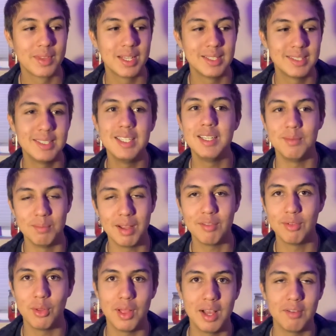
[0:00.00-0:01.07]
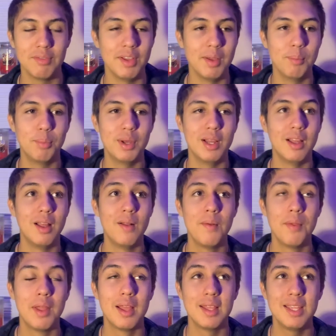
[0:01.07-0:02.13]
see my full outfit. But
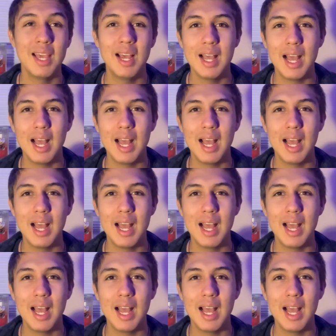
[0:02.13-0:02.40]
yeah,